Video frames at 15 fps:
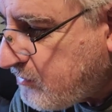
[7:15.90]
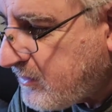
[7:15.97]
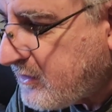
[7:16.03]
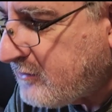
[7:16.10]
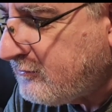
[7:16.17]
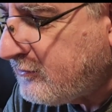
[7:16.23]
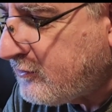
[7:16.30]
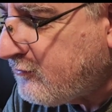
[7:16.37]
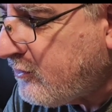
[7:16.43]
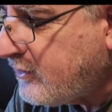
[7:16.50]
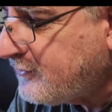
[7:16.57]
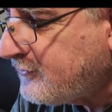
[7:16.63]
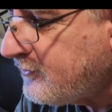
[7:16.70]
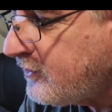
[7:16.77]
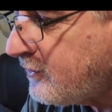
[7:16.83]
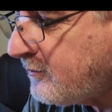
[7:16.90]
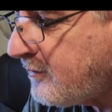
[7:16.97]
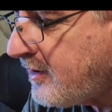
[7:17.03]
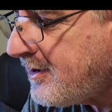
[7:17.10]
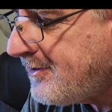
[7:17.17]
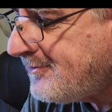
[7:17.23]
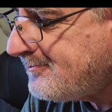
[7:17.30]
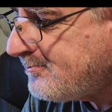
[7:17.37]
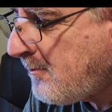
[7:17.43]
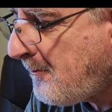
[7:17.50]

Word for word: I think it requires another bite.